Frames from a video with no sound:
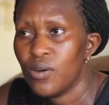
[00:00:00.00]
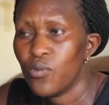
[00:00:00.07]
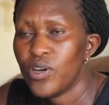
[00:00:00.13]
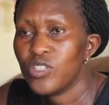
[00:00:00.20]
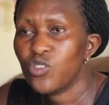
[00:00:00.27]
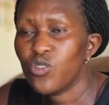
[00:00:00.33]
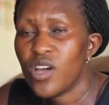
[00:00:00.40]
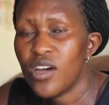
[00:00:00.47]

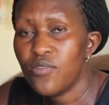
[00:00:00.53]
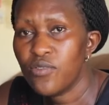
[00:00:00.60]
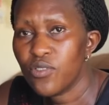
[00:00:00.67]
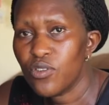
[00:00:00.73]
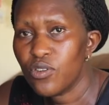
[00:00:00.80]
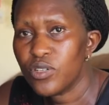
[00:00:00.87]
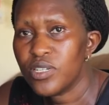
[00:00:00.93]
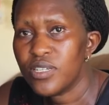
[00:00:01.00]
Once you have
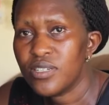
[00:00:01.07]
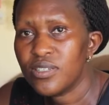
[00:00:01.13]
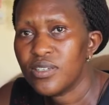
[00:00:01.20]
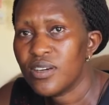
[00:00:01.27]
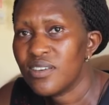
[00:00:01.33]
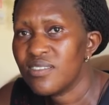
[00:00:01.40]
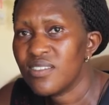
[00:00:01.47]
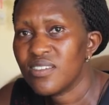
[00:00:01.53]
God,
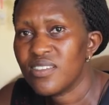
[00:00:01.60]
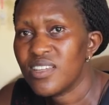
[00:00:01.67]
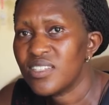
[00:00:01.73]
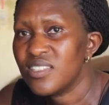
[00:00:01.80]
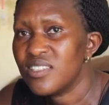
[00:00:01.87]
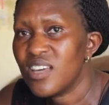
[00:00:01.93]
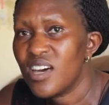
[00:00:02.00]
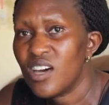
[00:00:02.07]
I think
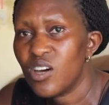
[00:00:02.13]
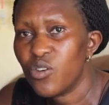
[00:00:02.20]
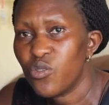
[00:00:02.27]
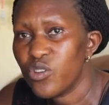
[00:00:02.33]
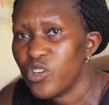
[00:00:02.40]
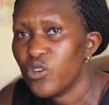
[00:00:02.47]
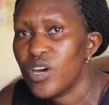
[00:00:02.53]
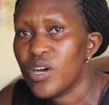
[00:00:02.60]
that's the
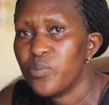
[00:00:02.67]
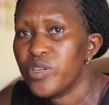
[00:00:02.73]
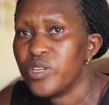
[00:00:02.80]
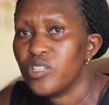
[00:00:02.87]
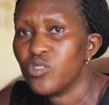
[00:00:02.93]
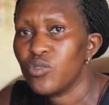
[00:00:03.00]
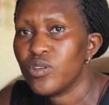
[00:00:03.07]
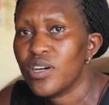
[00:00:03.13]
real
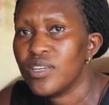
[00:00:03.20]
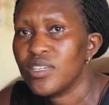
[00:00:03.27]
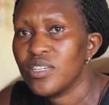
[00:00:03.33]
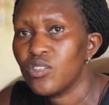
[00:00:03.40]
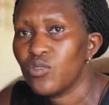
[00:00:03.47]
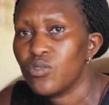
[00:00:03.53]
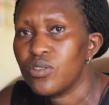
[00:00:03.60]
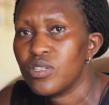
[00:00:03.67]
happiness you can
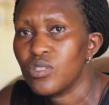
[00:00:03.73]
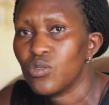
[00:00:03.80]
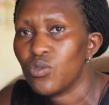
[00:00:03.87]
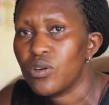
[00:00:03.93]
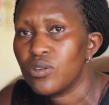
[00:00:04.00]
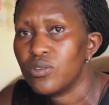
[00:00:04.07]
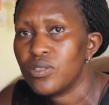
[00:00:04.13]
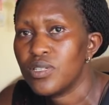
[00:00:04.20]
get on this
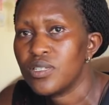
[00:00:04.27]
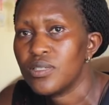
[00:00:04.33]
world.